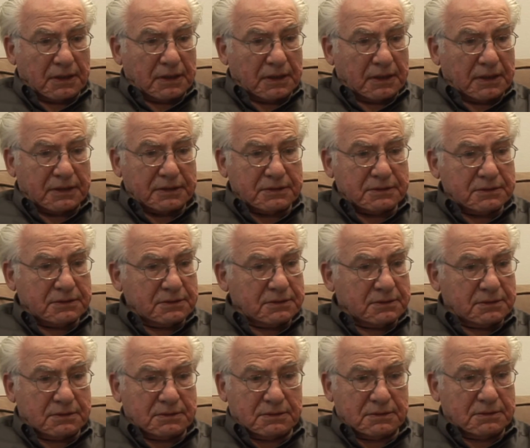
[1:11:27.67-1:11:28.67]
I
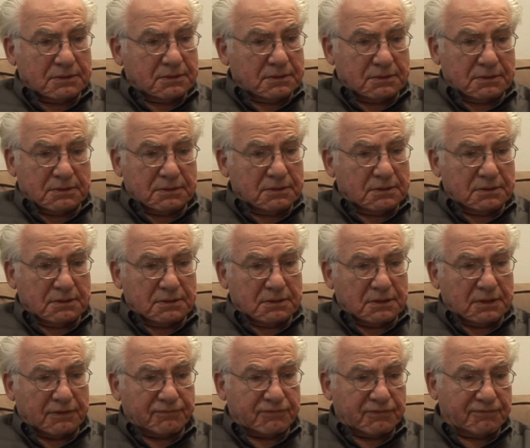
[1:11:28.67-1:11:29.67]

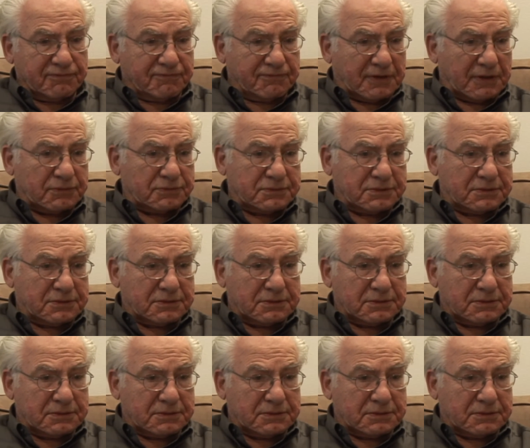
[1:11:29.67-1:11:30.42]
never felt